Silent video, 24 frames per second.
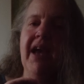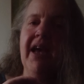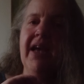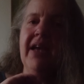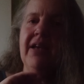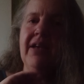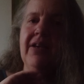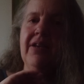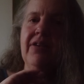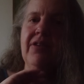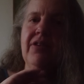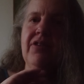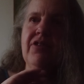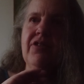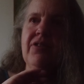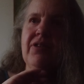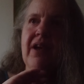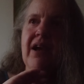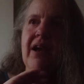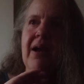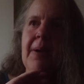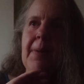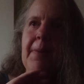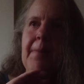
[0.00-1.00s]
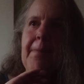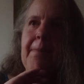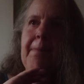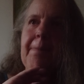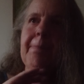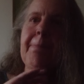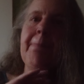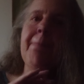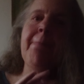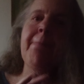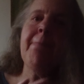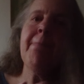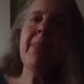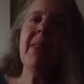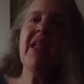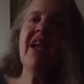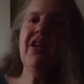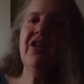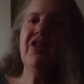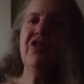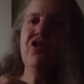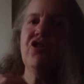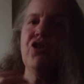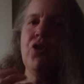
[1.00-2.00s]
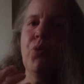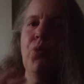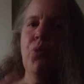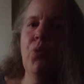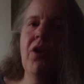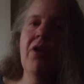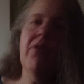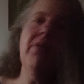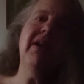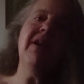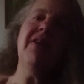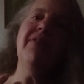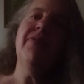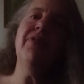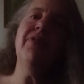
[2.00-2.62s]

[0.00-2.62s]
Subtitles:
And don't worry